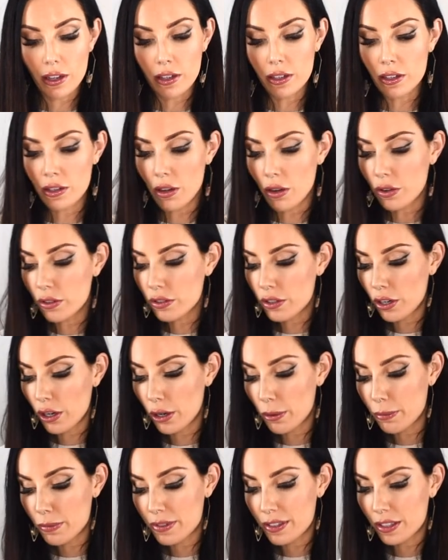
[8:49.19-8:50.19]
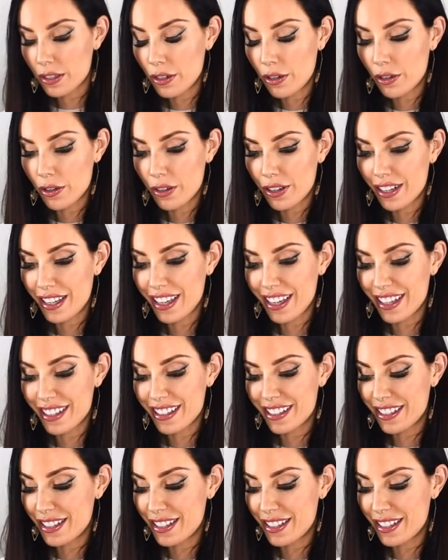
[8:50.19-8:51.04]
long-term security and